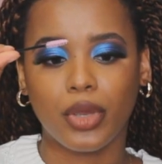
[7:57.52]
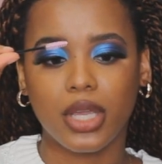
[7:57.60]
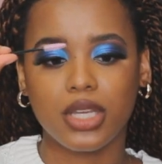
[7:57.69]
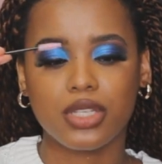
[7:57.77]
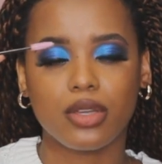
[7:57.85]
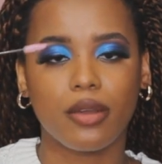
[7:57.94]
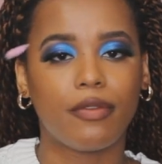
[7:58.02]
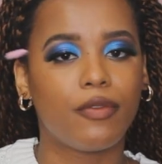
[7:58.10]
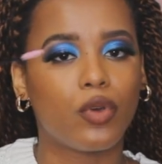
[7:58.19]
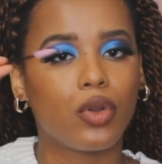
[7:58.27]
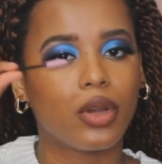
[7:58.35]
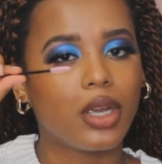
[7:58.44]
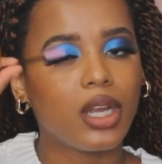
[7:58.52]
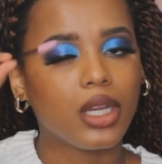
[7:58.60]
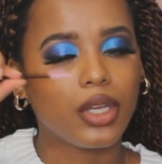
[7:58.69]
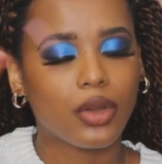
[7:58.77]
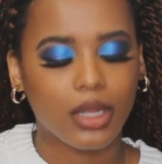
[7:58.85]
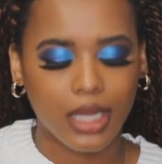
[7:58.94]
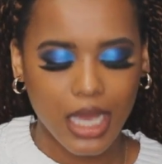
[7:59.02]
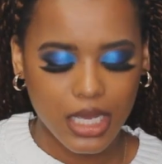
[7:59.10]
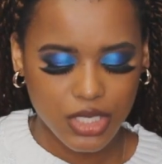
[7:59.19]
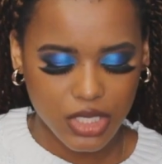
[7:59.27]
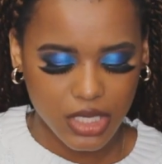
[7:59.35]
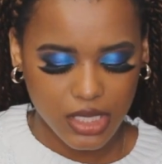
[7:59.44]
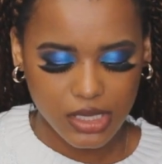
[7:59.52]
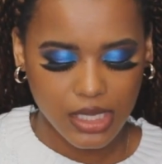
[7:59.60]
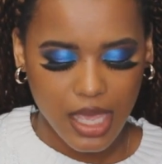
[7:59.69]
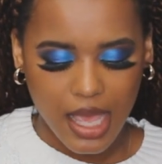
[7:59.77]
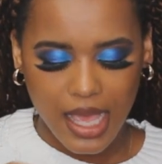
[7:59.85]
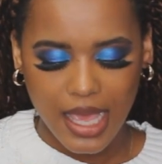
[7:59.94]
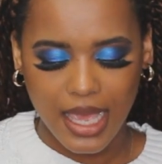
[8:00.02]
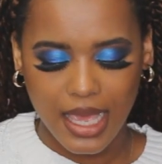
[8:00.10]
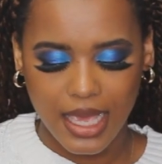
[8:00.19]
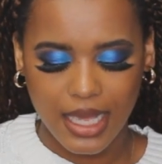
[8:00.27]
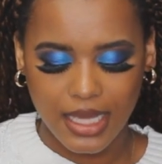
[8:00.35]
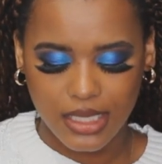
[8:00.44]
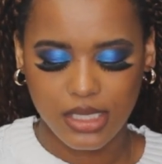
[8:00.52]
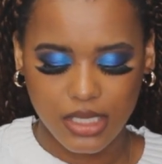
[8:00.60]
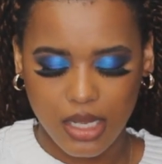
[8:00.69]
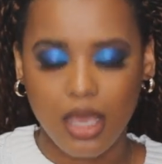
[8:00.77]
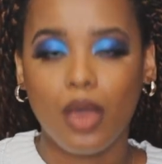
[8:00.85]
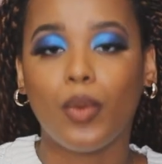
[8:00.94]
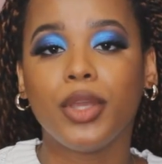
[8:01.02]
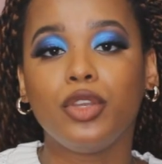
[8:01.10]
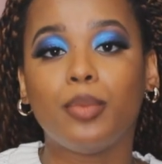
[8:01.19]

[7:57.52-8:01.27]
brush for your lashes. And when